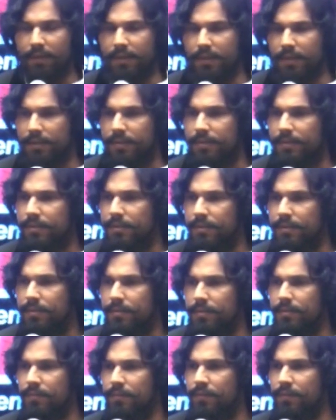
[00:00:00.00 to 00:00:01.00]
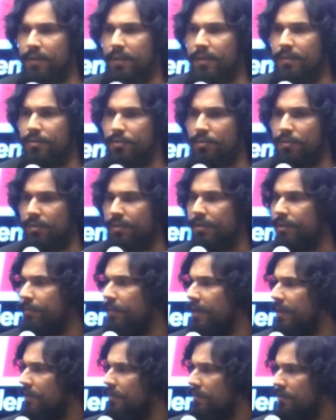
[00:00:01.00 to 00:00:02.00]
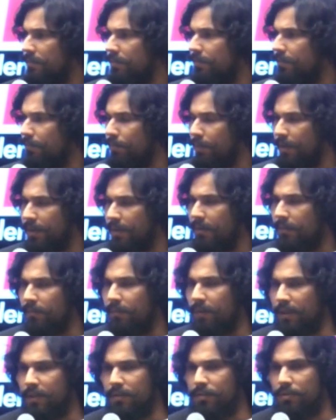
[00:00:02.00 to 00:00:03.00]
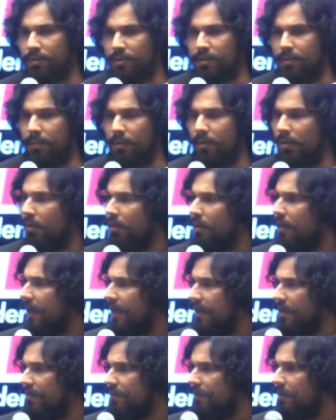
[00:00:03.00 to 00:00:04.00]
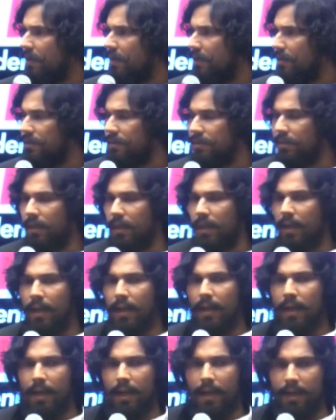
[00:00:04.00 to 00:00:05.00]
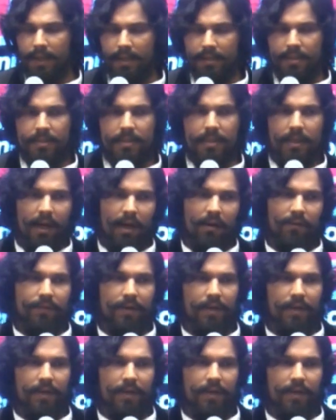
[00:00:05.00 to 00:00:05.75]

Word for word: at his funny jokes. He makes pretty funny jokes about all kinds of things. And I just laughed